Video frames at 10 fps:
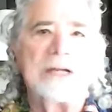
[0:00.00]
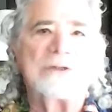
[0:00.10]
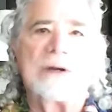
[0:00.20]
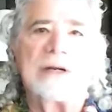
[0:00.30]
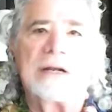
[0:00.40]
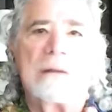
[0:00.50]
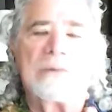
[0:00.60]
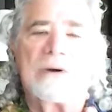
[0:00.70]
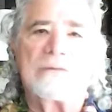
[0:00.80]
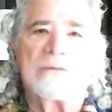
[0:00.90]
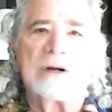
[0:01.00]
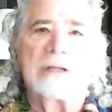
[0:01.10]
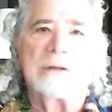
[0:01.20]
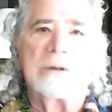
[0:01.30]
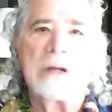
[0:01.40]
He's written a number of
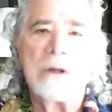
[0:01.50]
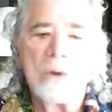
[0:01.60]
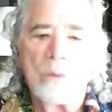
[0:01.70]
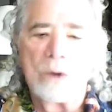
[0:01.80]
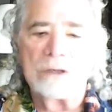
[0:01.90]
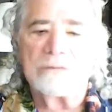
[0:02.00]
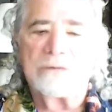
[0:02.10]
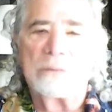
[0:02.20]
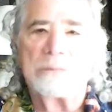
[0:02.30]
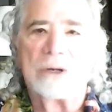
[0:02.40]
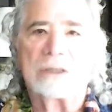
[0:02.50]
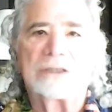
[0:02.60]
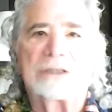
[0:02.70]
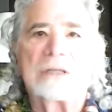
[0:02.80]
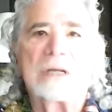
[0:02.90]
really wonderful
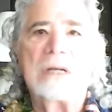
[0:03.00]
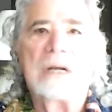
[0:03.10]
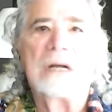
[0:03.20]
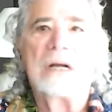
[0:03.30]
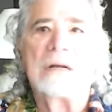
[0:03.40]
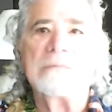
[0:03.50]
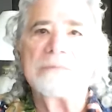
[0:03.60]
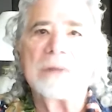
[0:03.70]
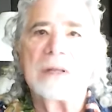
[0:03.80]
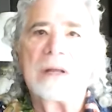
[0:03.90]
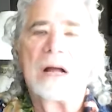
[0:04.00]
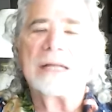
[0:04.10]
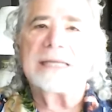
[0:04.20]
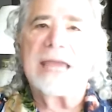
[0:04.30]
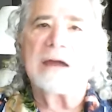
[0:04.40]
books um,
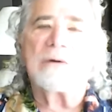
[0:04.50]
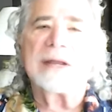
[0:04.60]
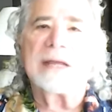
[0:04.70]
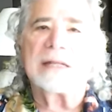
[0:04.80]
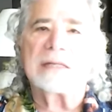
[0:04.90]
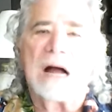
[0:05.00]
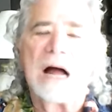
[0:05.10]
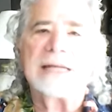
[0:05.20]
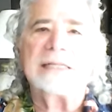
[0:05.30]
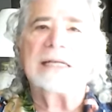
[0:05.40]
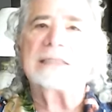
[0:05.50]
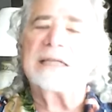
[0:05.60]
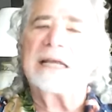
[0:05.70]
on caring and kindness.